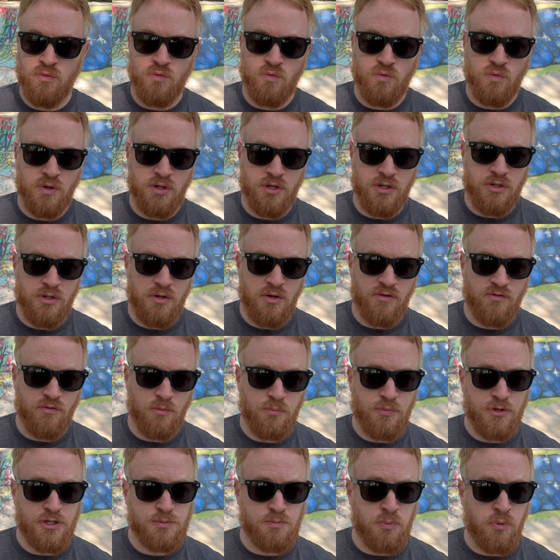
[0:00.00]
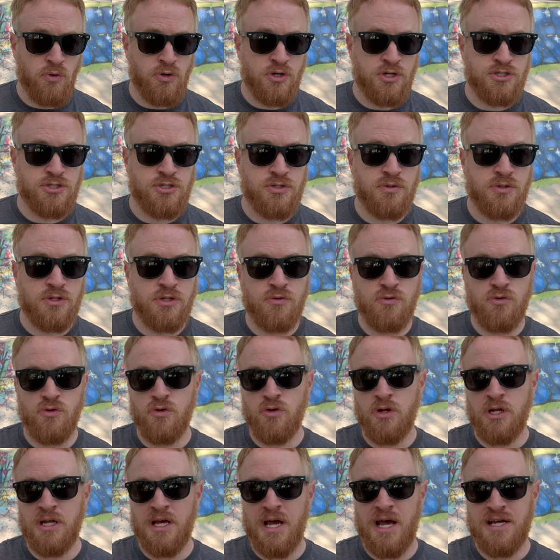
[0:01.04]
when you have this porn issue and you,
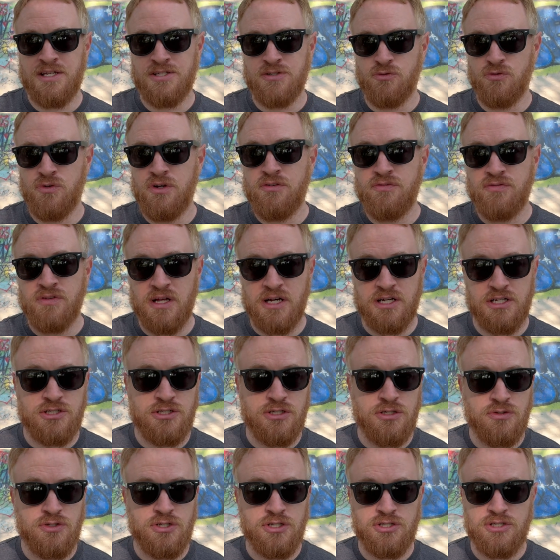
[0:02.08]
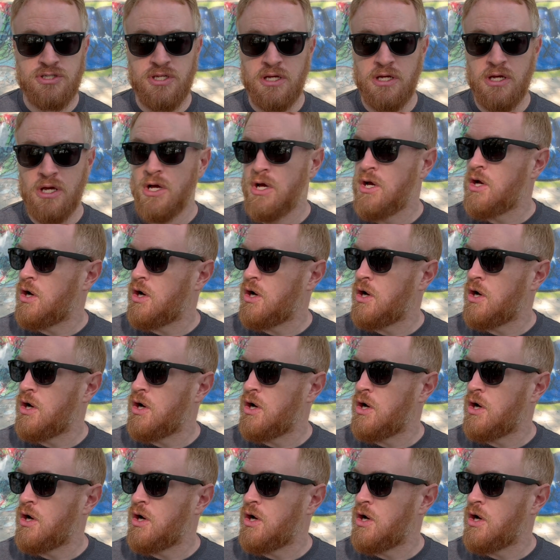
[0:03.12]
as a reflex, you just say,